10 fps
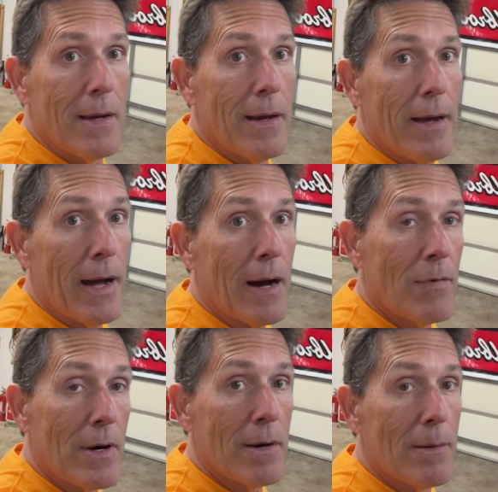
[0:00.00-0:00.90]
have
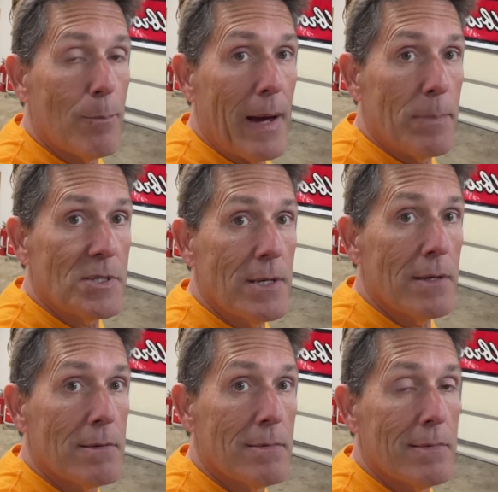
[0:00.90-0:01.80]
a Pepsi
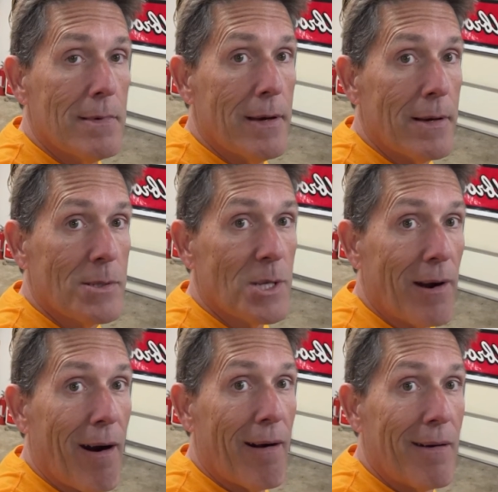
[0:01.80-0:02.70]
and a
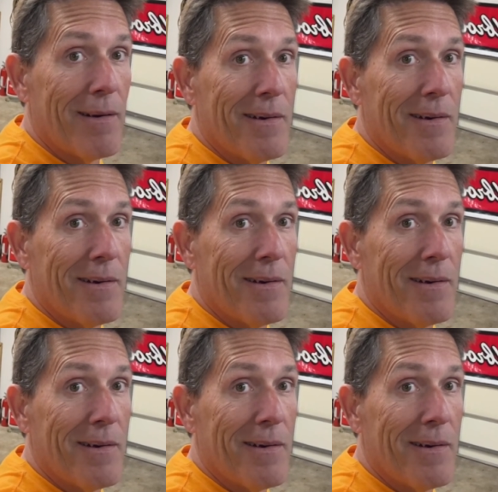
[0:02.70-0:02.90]
cigar.